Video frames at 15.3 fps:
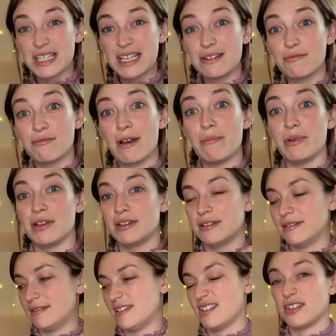any ribbon,
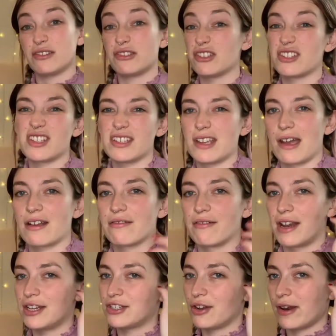this is just to
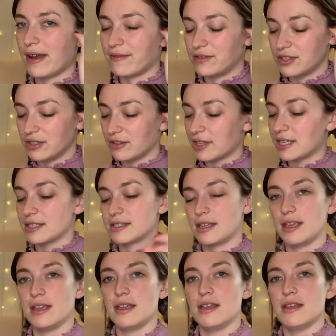decorate, you don't have to do this.
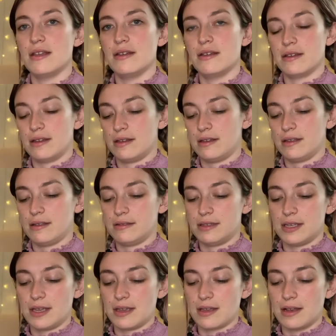
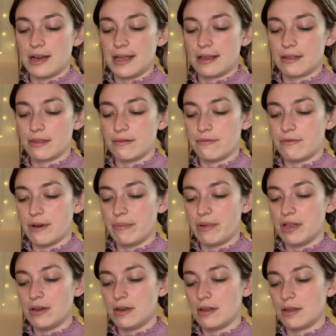Take a length of
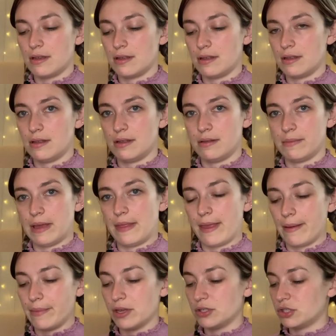ribbon, about
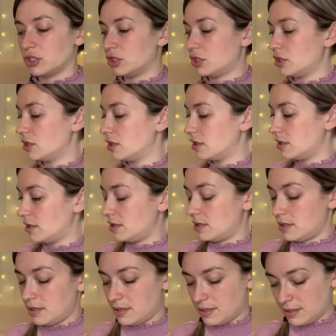that much,
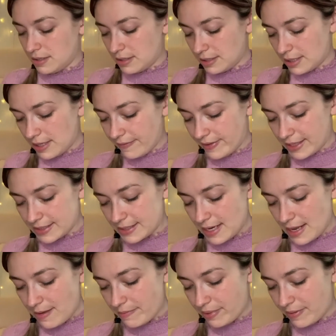give it a
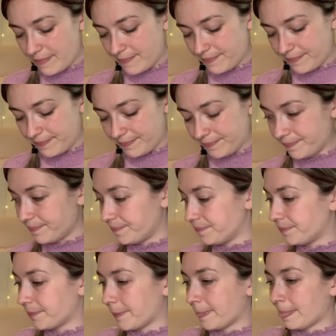snip,
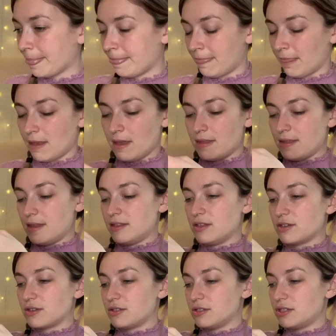and you
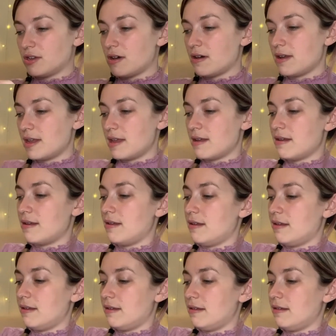can tie it
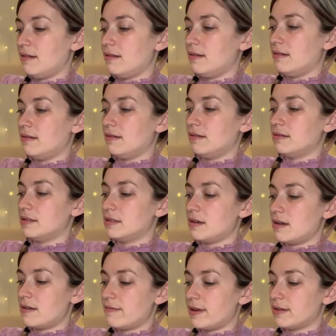
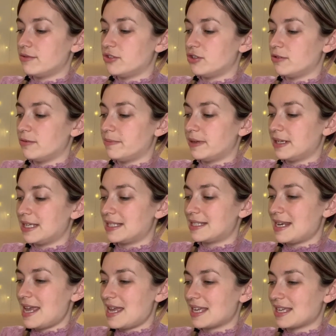around your bunny's
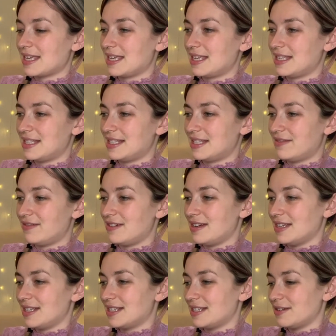neck, a
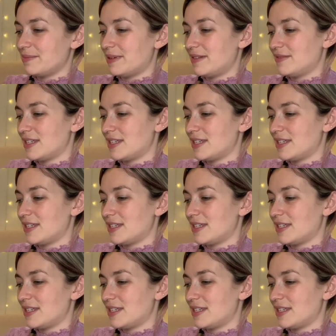nice little bit of